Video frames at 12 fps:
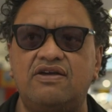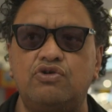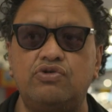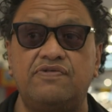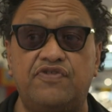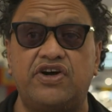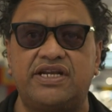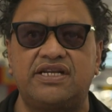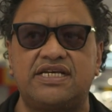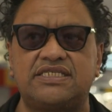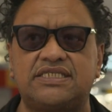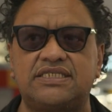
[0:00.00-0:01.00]
who invited
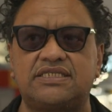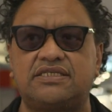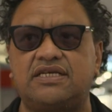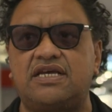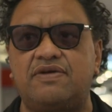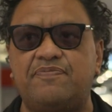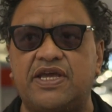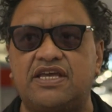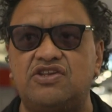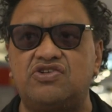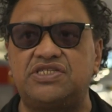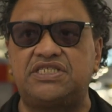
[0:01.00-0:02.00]
us back
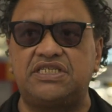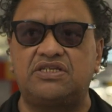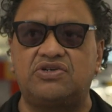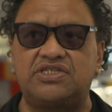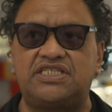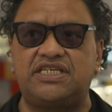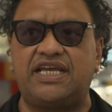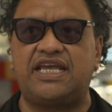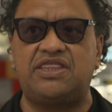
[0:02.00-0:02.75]
in 1990,